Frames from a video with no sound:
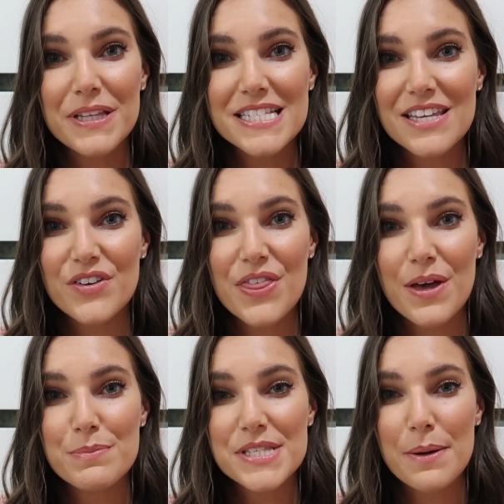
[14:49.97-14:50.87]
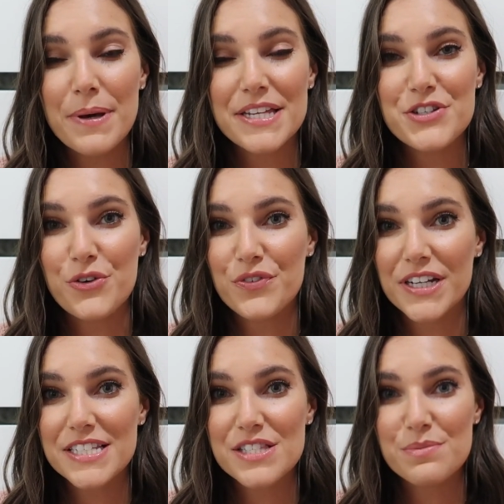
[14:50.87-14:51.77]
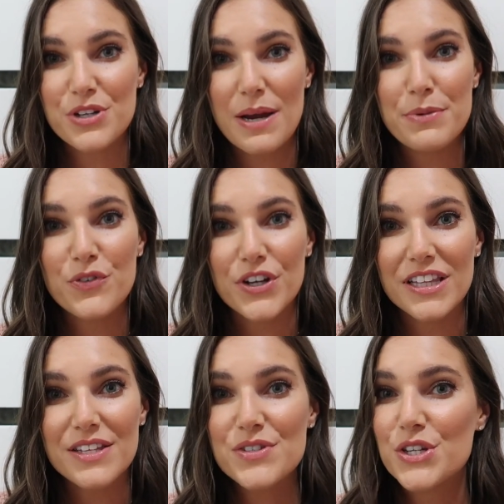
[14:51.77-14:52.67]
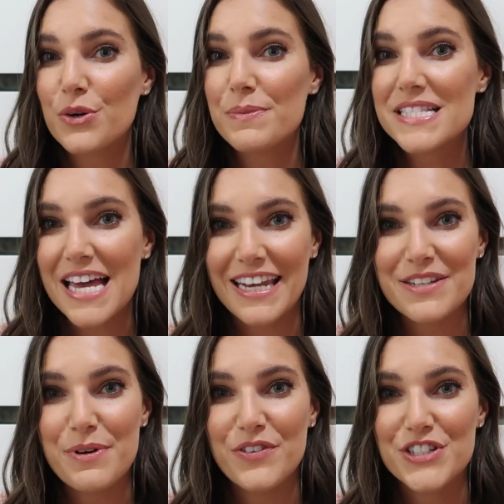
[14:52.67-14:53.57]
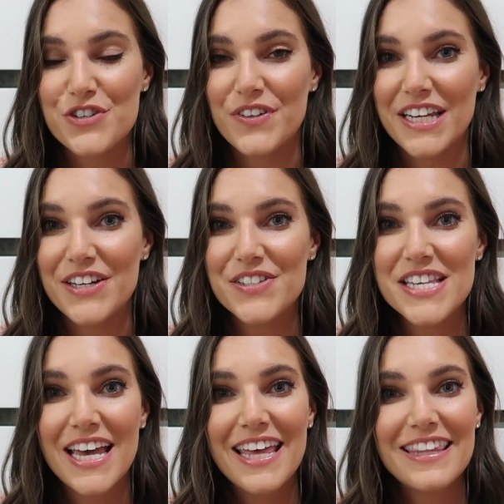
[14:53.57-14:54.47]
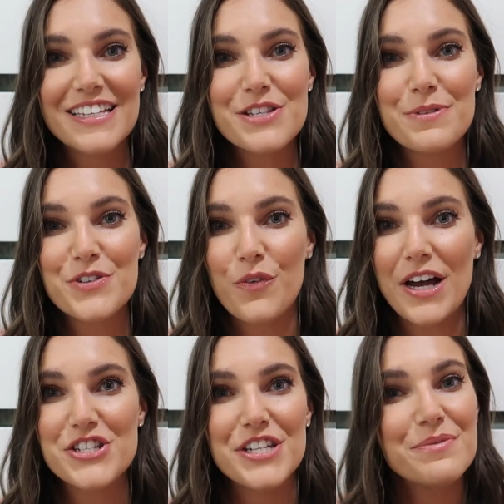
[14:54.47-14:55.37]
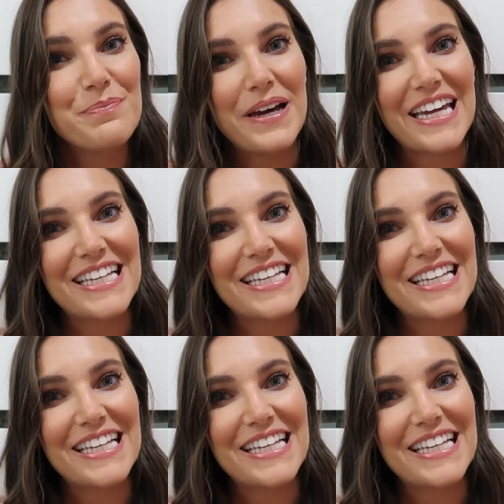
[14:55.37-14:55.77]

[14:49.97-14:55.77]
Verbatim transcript: please give it a thumbs up and don't forget to subscribe before you leave so you don't miss any of my future videos. Thanks so much for watching. Bye